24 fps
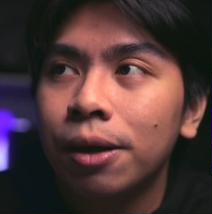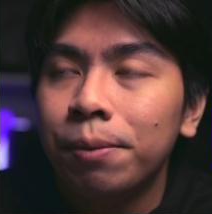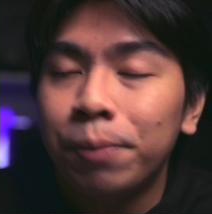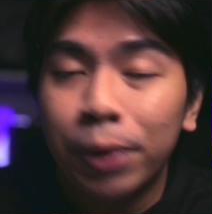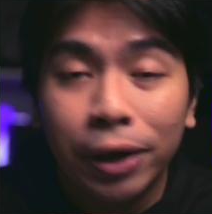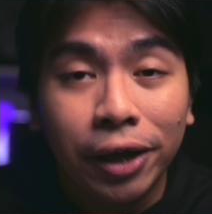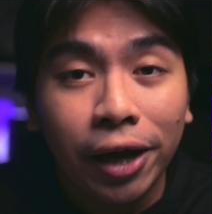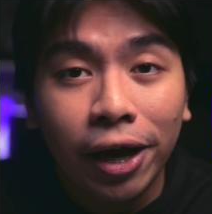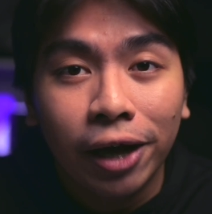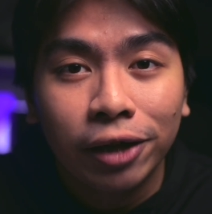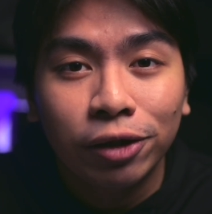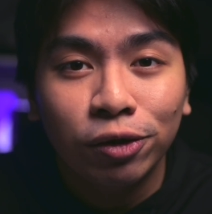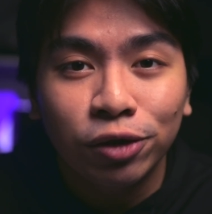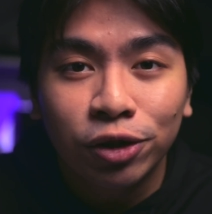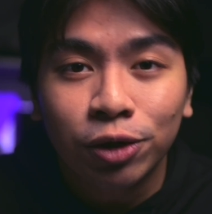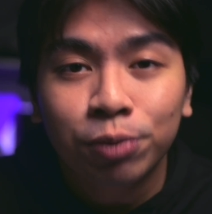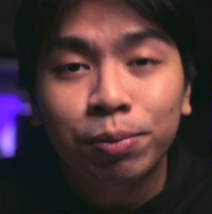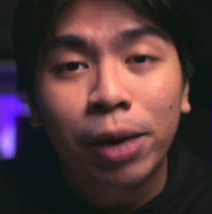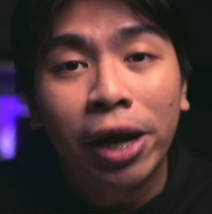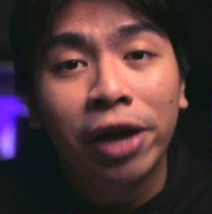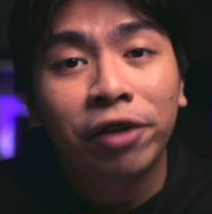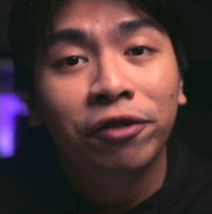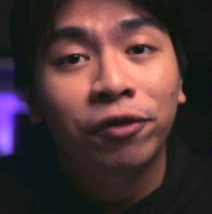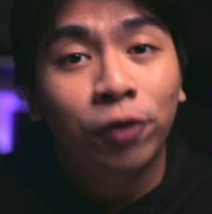But yeah, those are
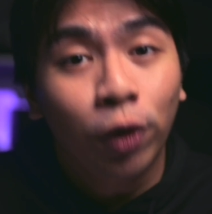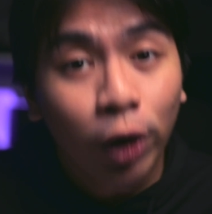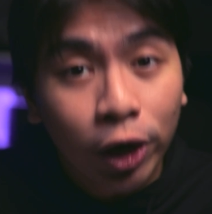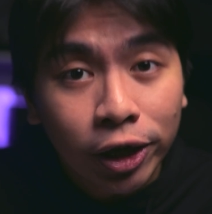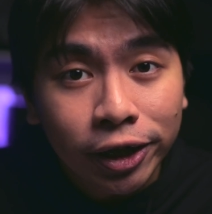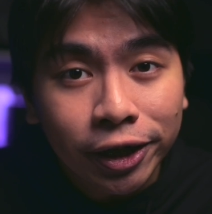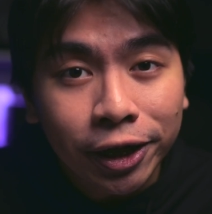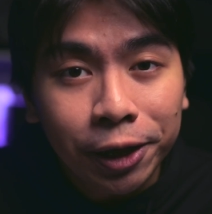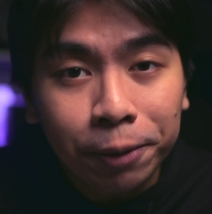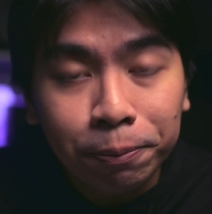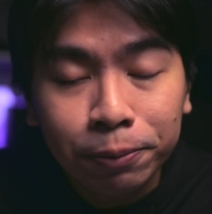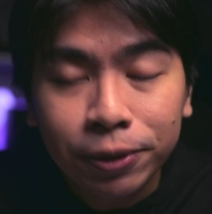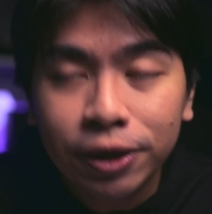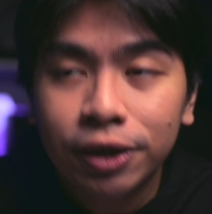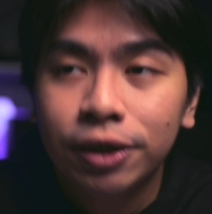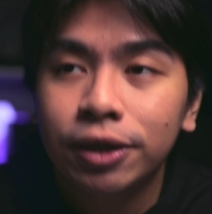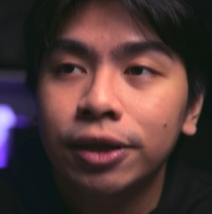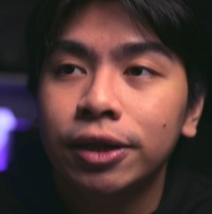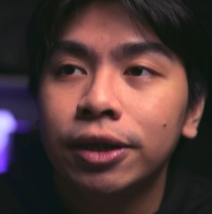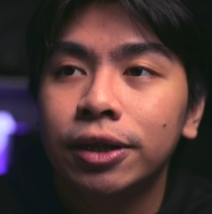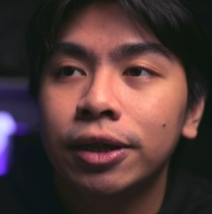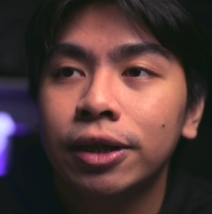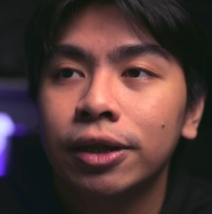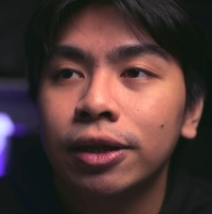my 4
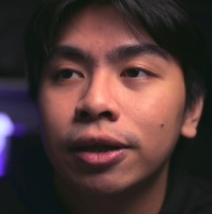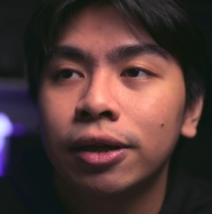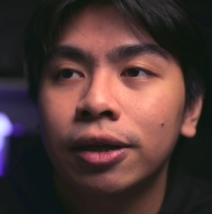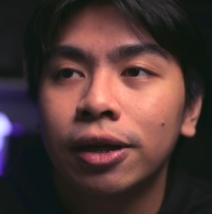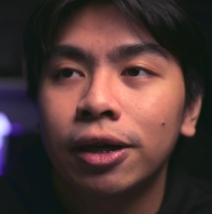tips.